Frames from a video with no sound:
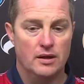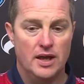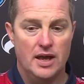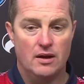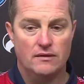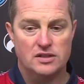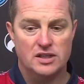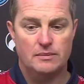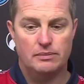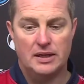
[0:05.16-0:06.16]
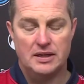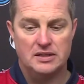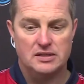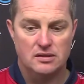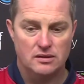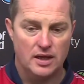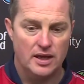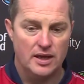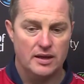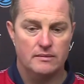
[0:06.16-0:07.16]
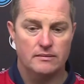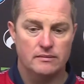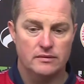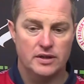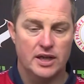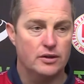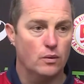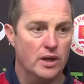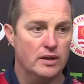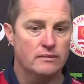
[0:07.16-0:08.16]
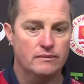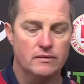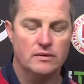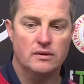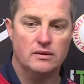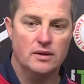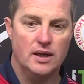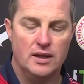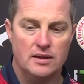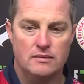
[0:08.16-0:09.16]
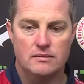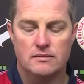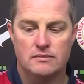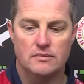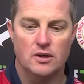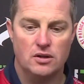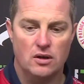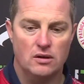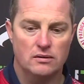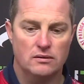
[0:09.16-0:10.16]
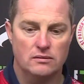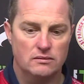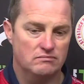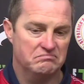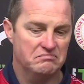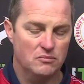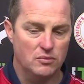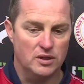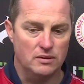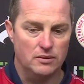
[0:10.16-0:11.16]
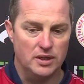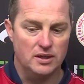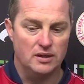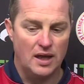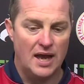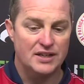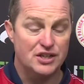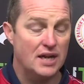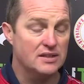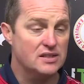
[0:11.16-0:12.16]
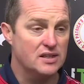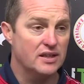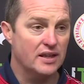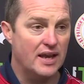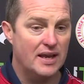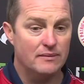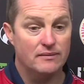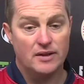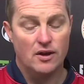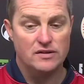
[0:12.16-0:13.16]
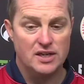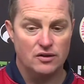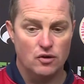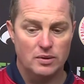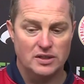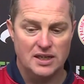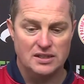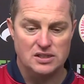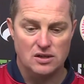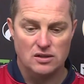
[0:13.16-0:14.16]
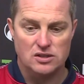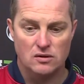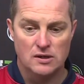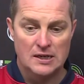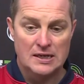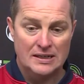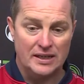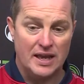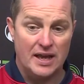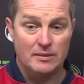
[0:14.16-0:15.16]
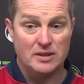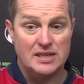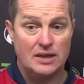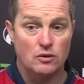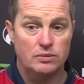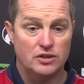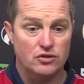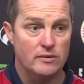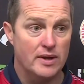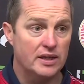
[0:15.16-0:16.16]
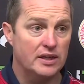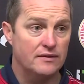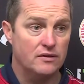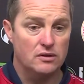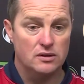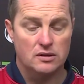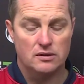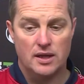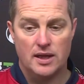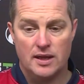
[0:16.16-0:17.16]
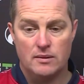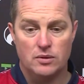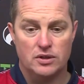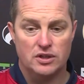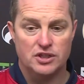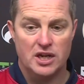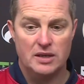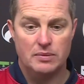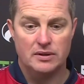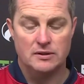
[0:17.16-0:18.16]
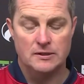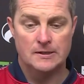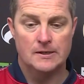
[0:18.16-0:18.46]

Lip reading: Yeah, obviously pleased to get the win. I thought we had chances in the game. They obviously had a couple of chances also. They came and set up to try and make it difficult with their shape and